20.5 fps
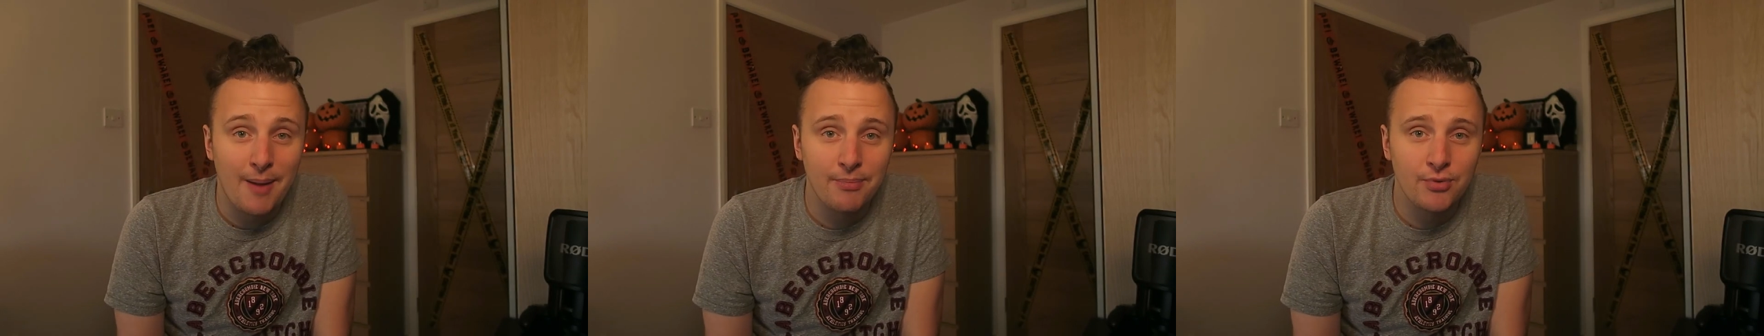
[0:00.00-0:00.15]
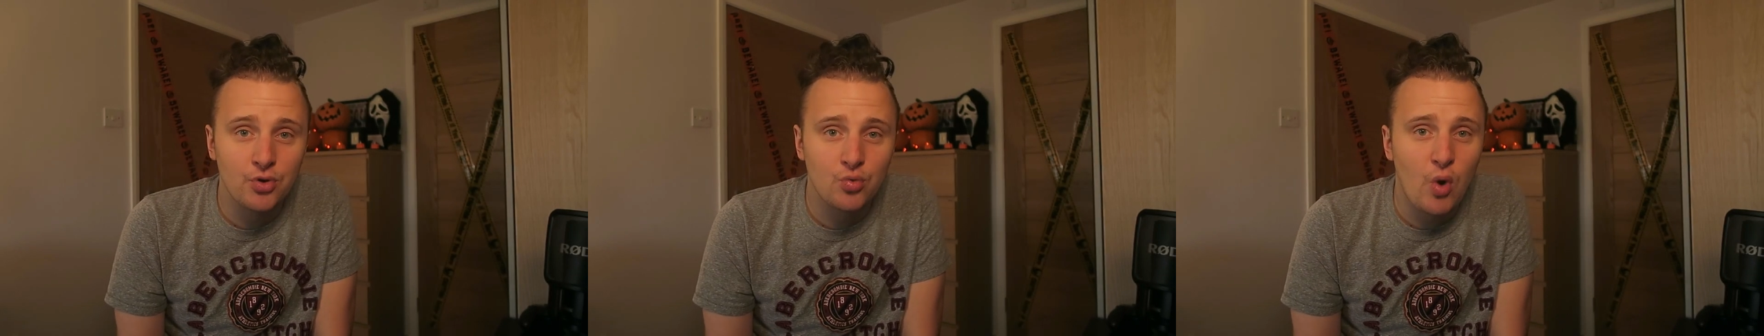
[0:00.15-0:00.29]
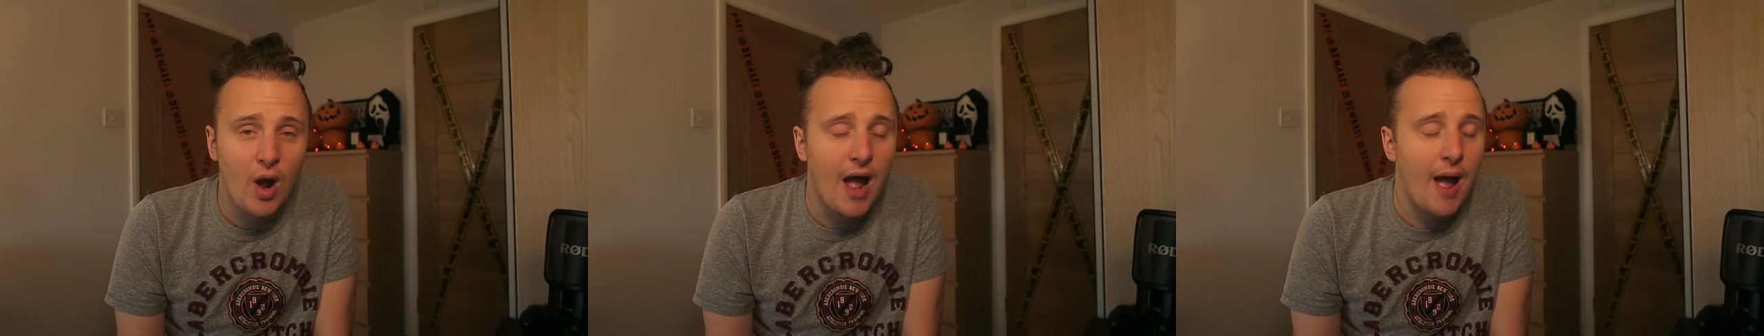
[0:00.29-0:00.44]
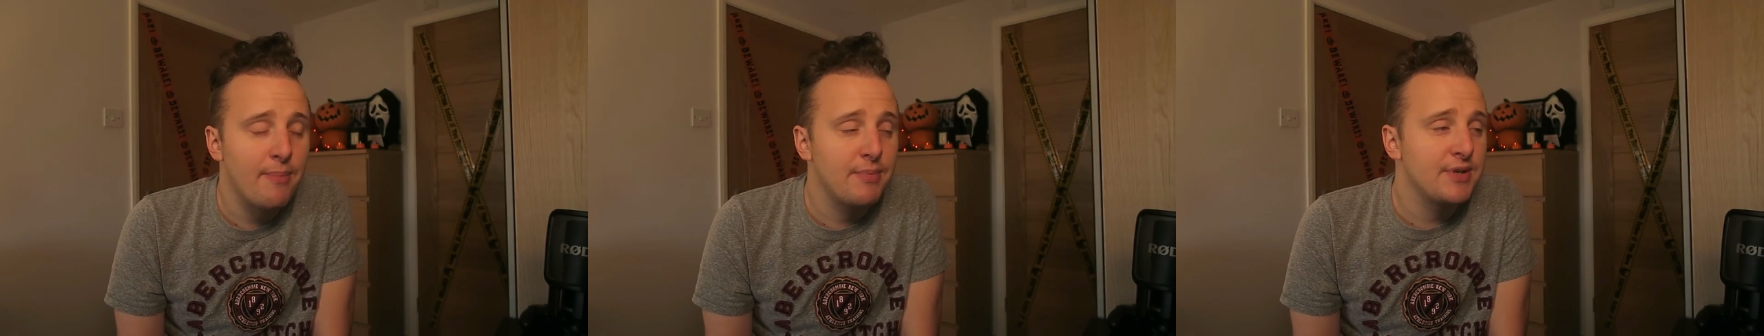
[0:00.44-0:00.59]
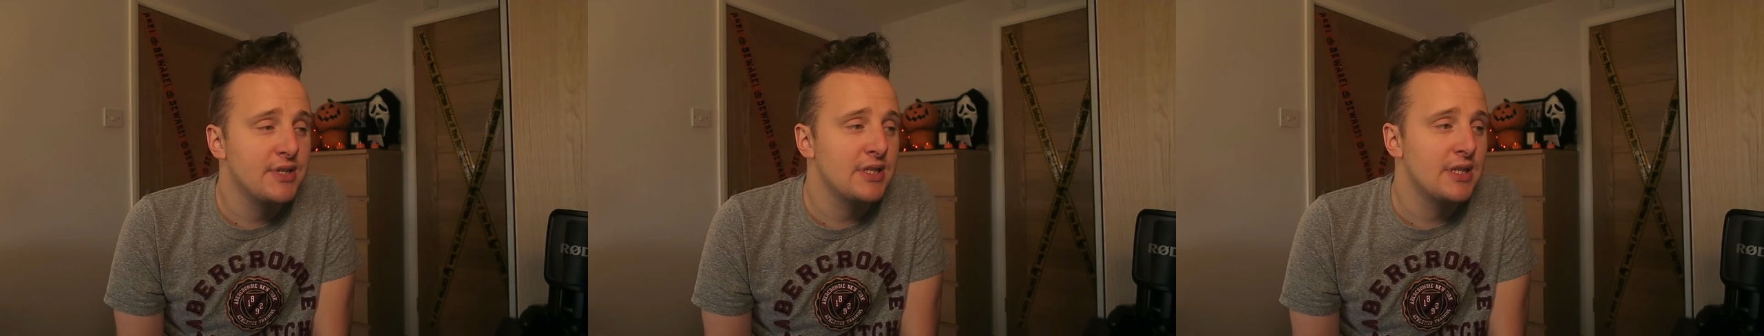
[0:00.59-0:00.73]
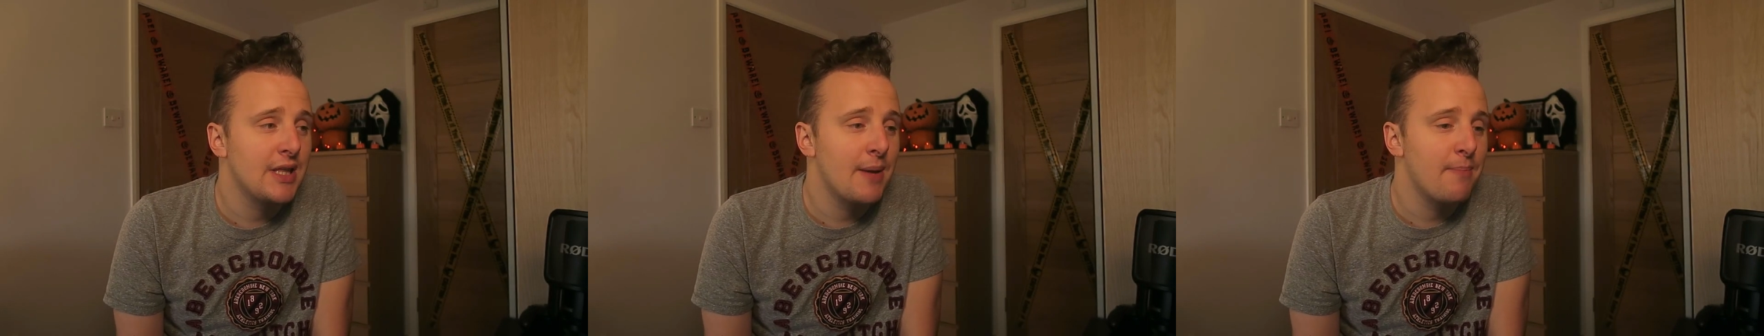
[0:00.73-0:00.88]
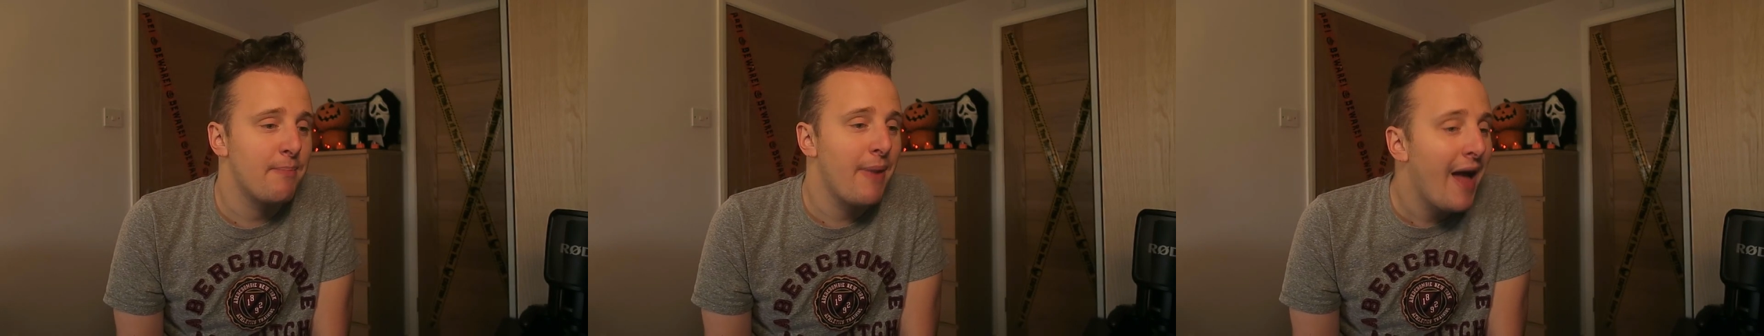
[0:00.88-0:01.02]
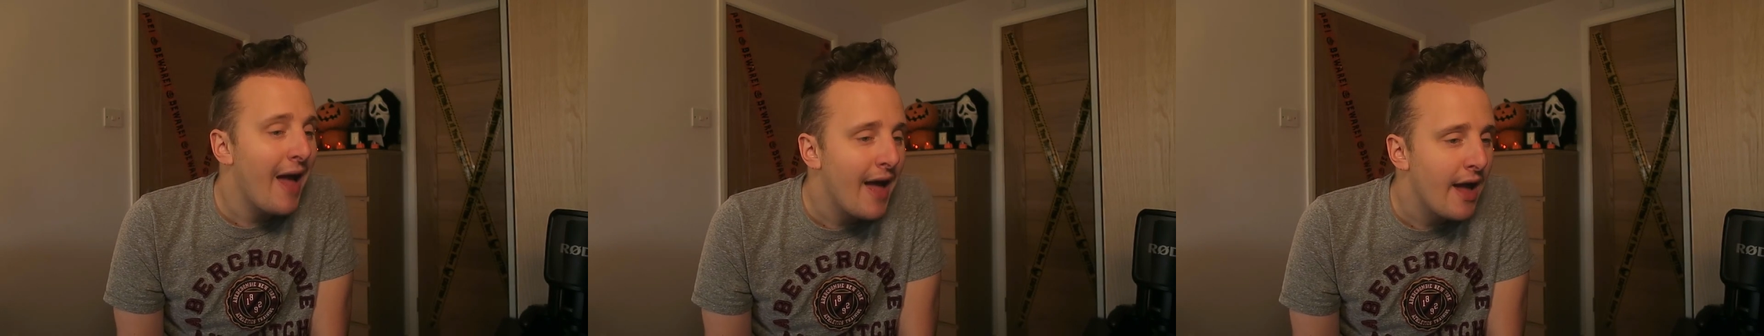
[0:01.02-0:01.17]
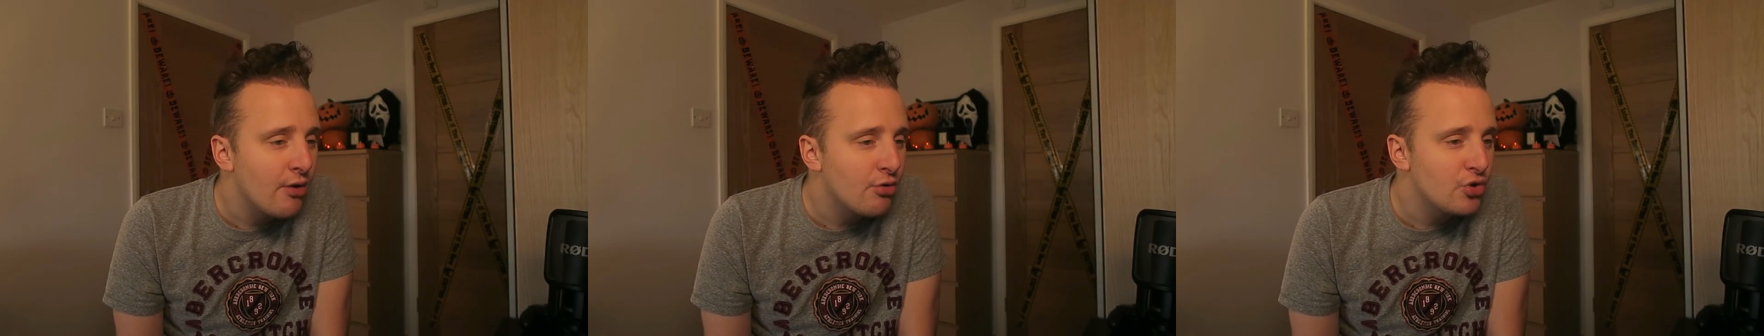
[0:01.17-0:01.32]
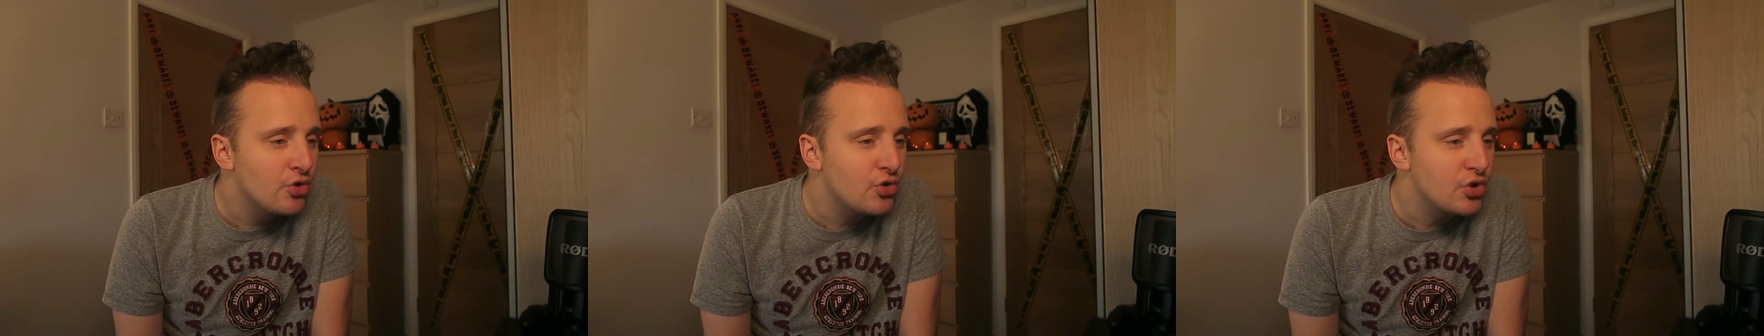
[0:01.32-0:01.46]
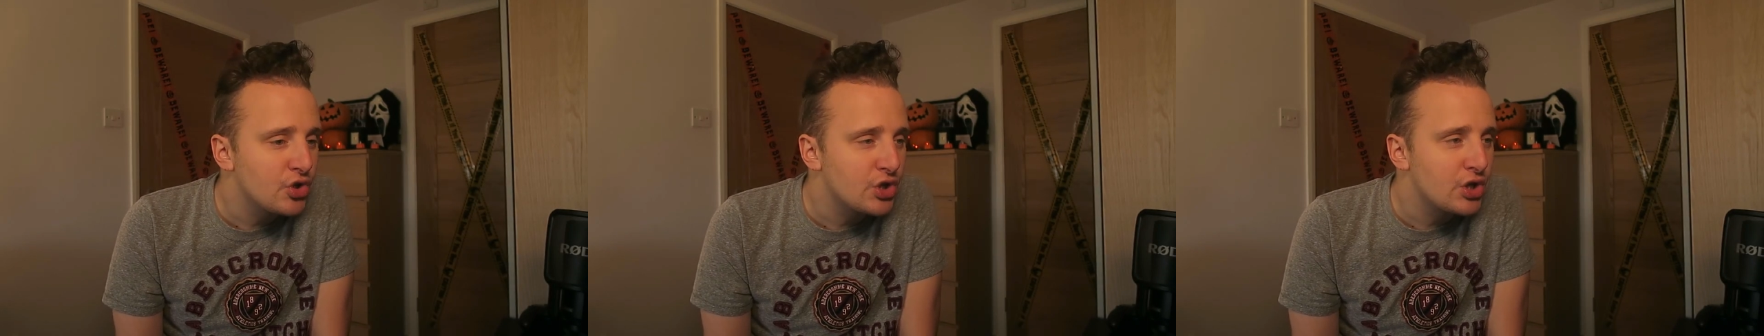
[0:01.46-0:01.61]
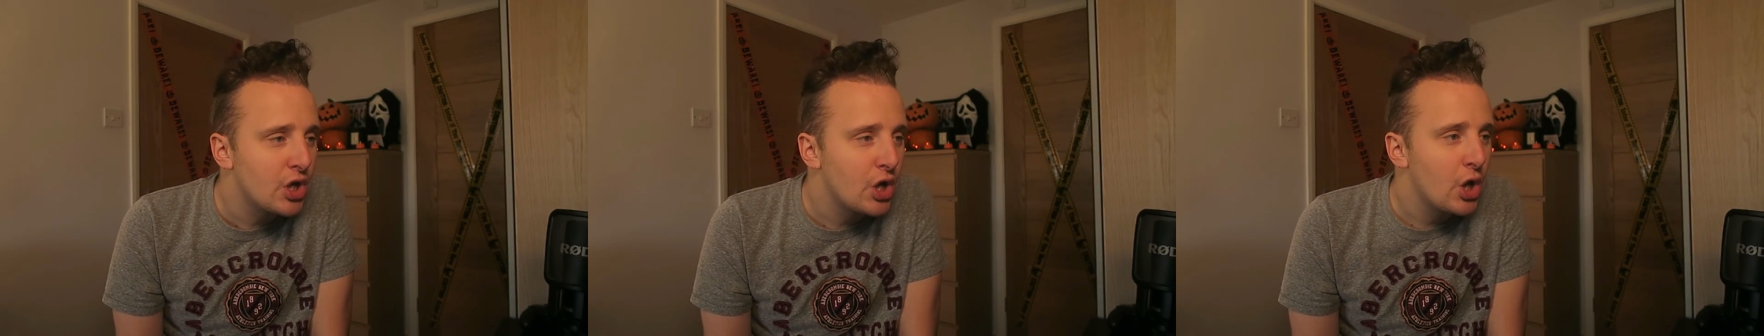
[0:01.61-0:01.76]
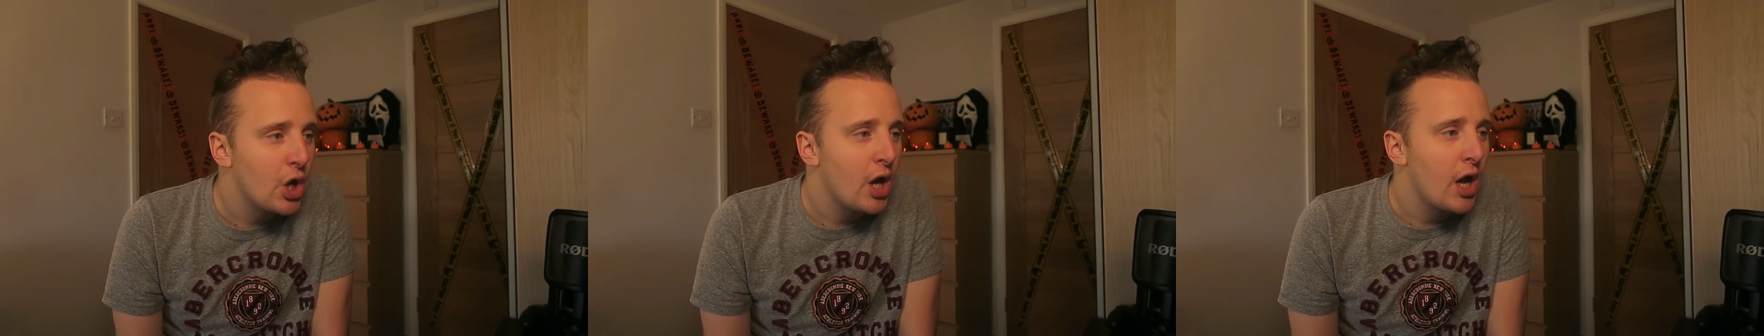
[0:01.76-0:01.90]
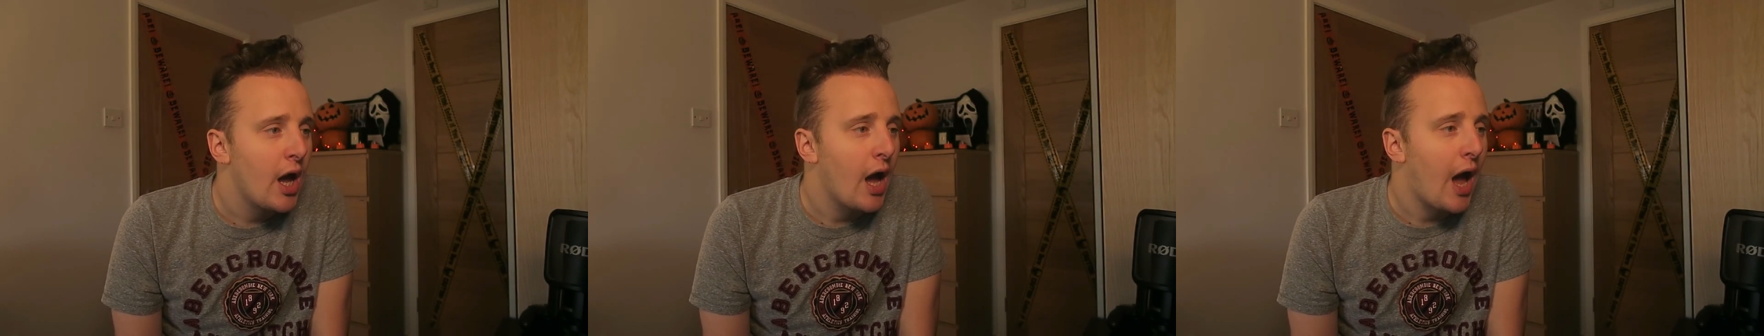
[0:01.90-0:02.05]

happened to their parents,